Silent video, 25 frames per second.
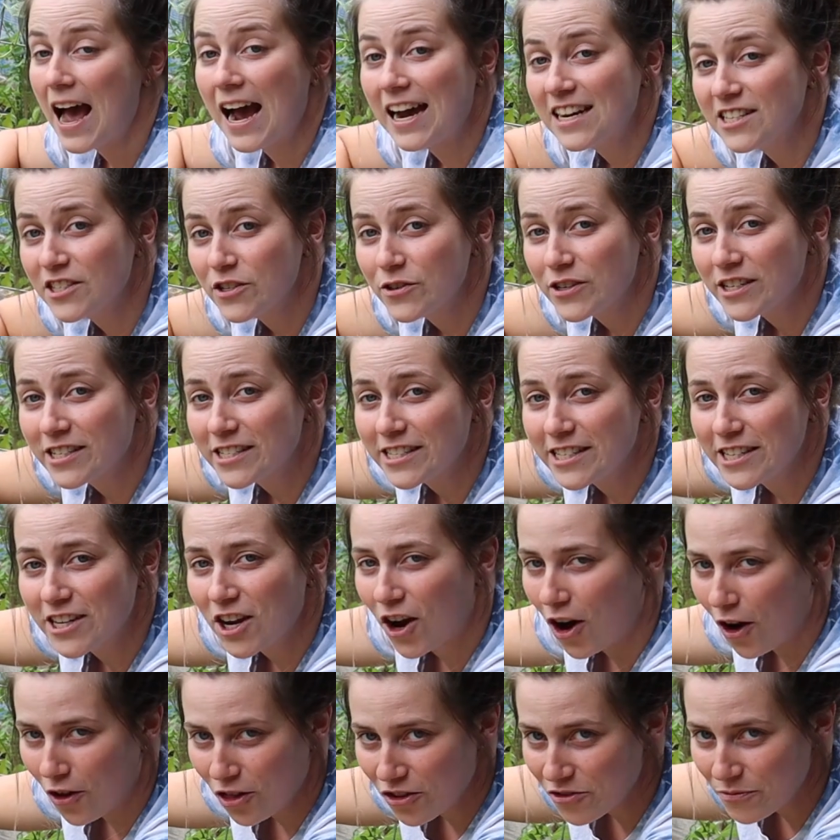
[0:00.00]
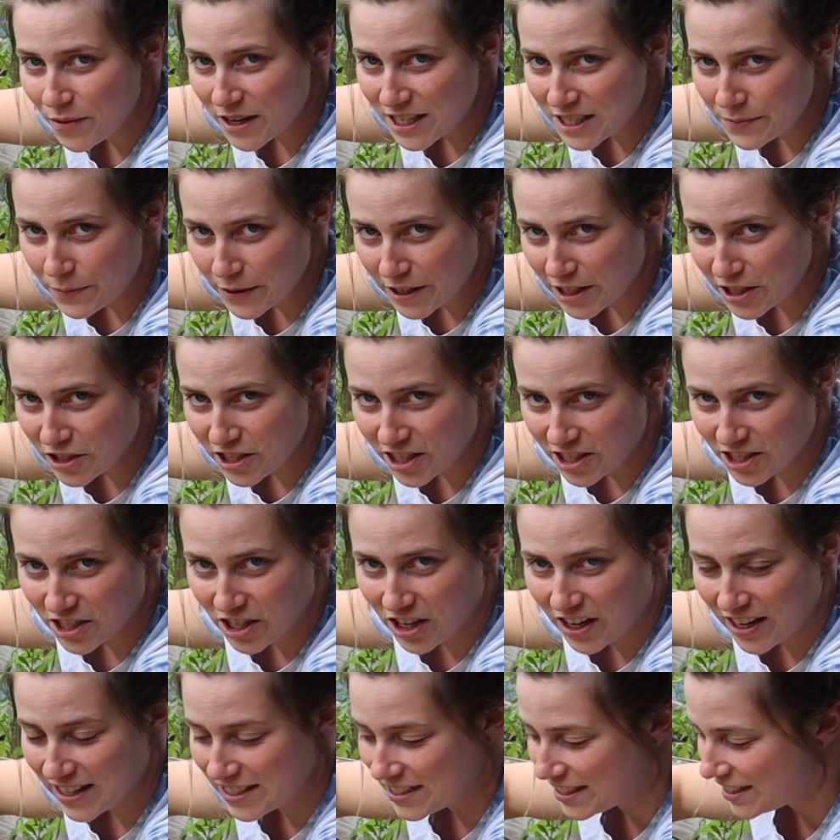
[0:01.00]
As you can see, all of my spinach has
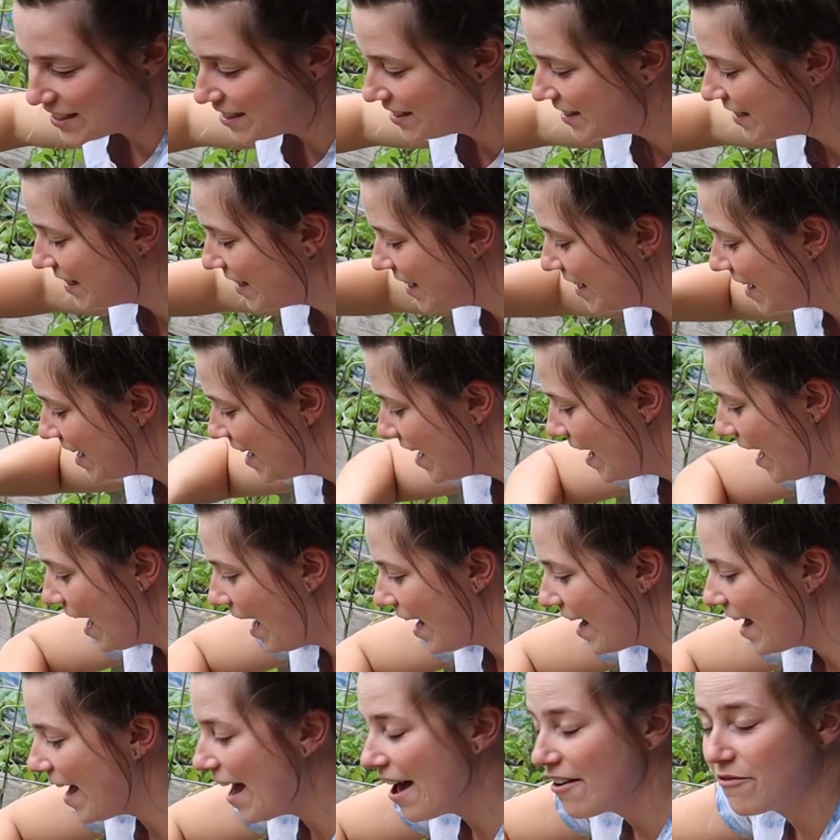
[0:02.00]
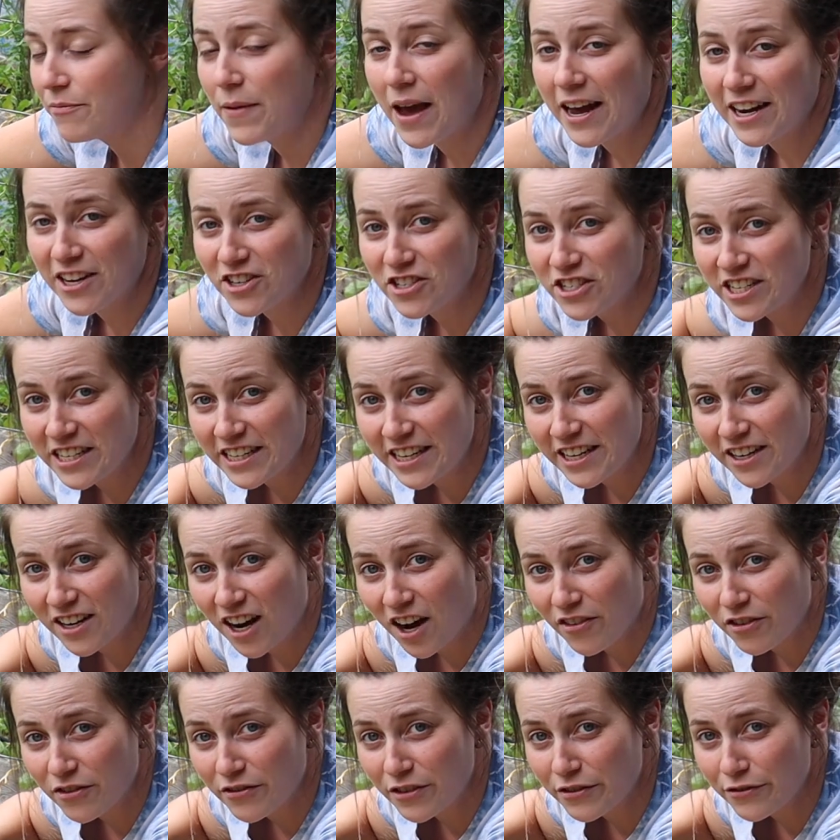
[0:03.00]
gone to seed. I have managed to eat
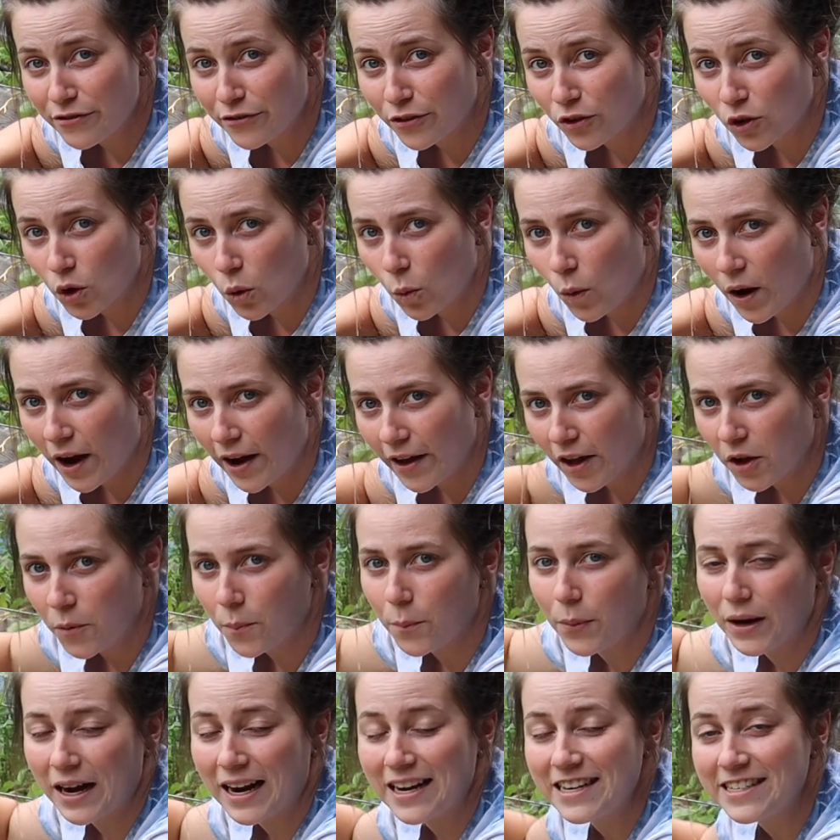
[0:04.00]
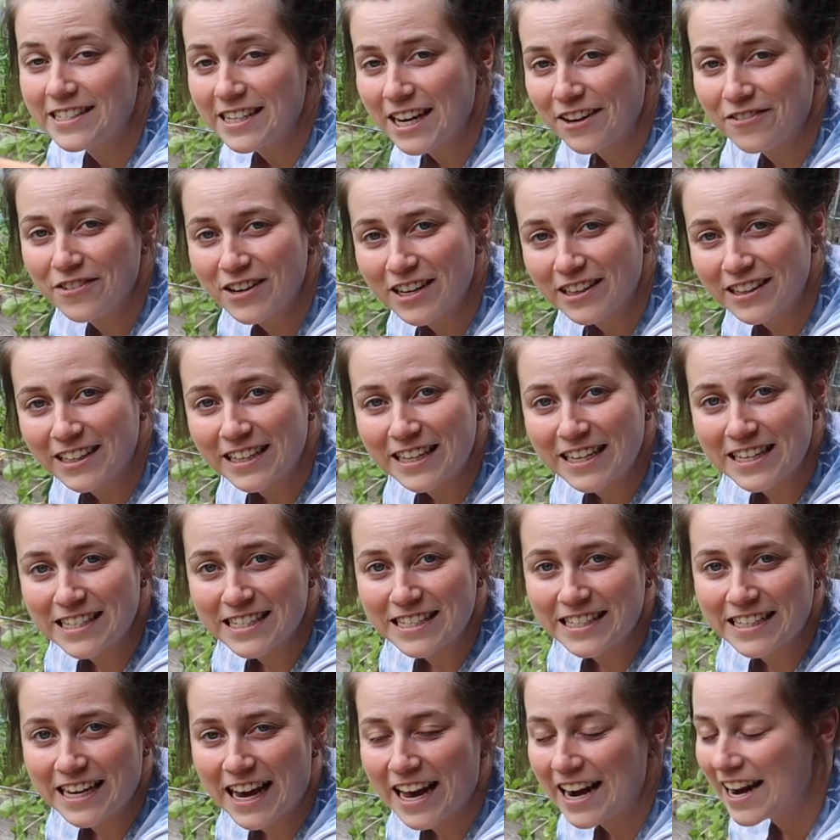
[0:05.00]
off of it for a while, but I definitely need
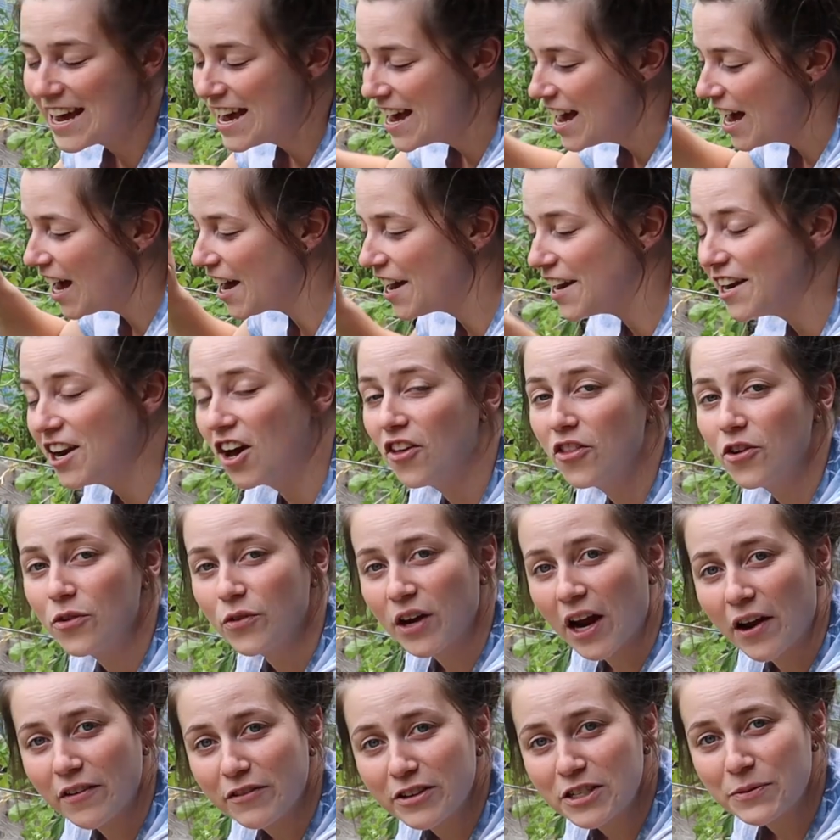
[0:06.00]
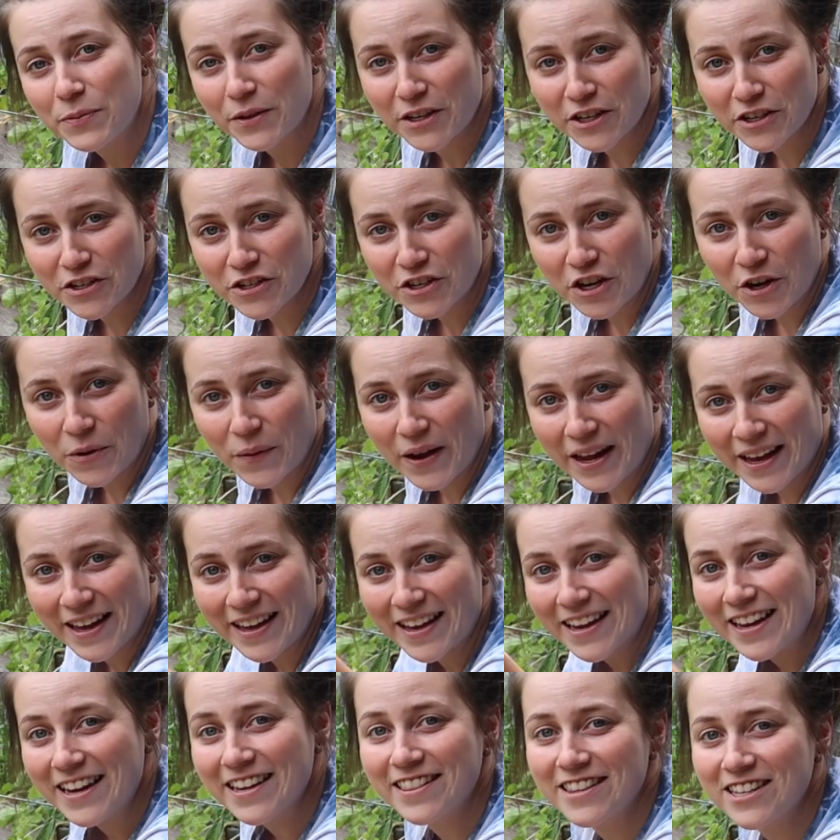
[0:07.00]
to get another round of spinach going
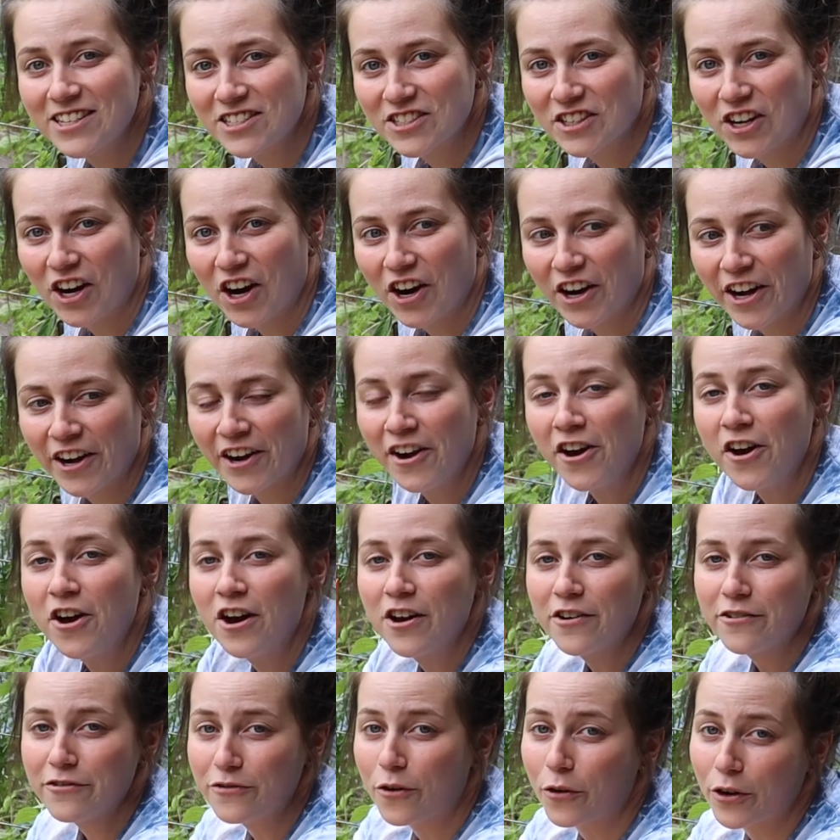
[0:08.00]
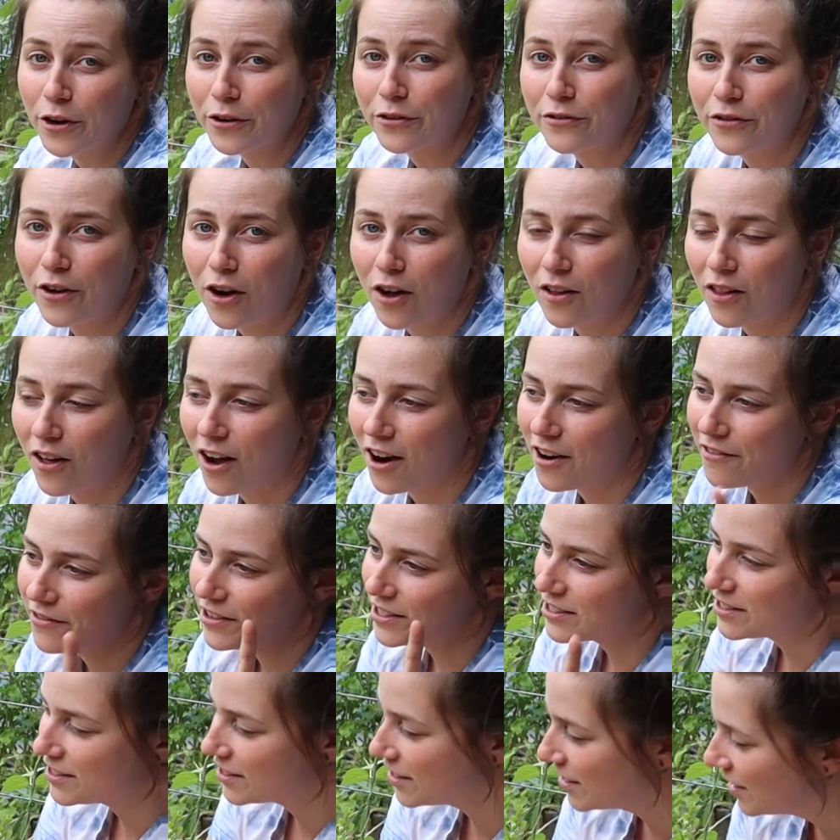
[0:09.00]
in this garden for a fall
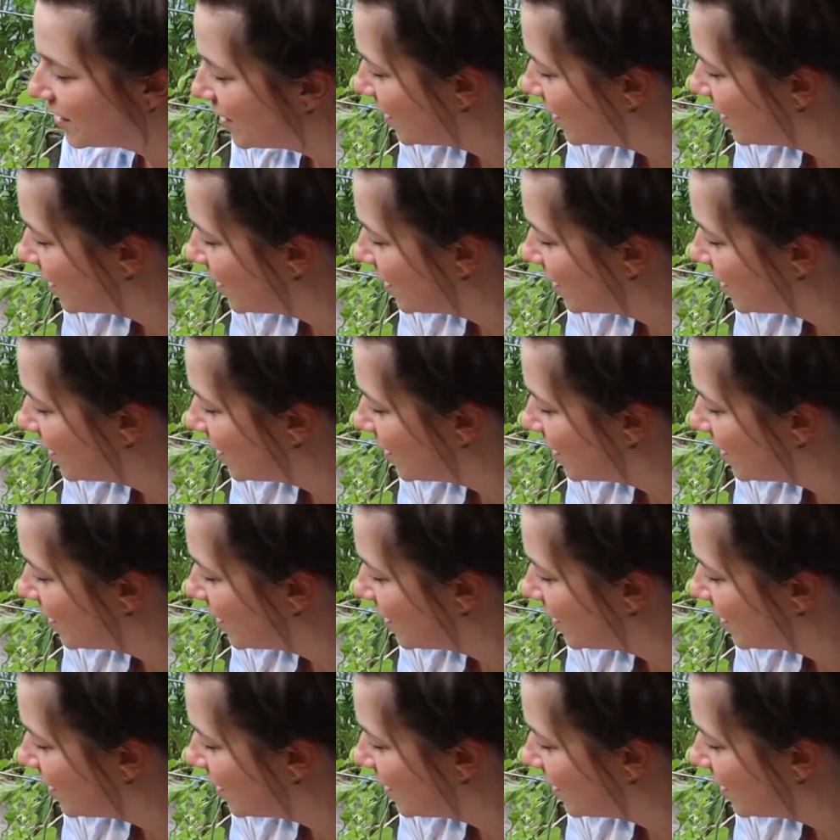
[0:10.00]
harvest.